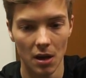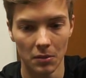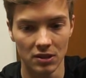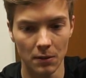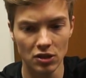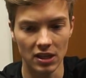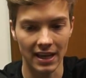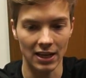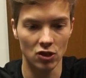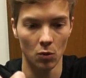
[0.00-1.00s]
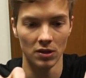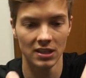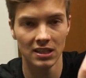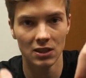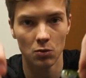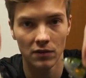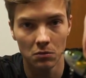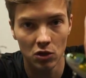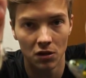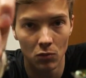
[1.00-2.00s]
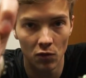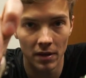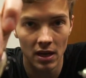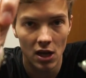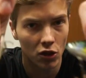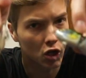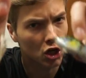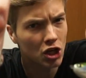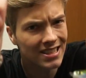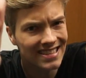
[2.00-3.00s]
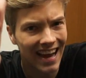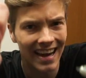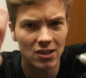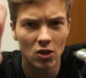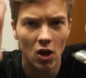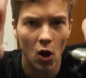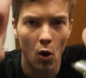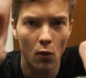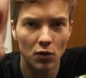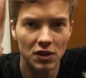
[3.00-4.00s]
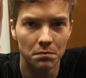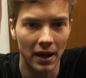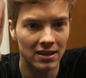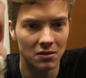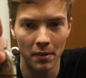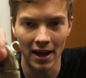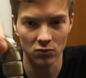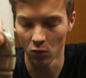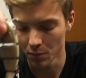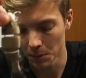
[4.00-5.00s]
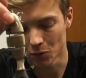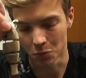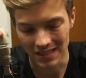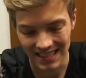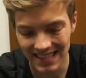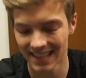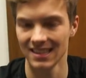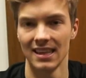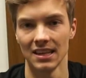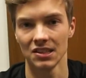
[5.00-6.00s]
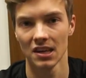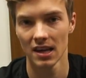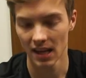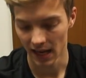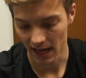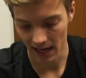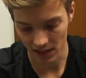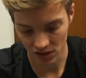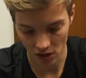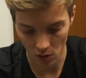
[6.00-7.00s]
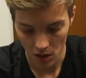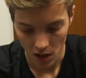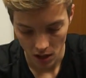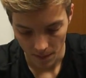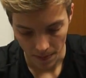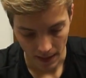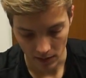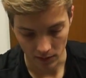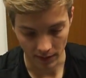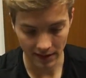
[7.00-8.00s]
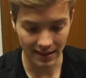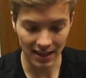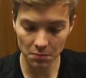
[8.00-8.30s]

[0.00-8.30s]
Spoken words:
but especially the Catchco ones, these things will have some good movement. They're a good size over these beds. The bass won't be able to resist this. And so that's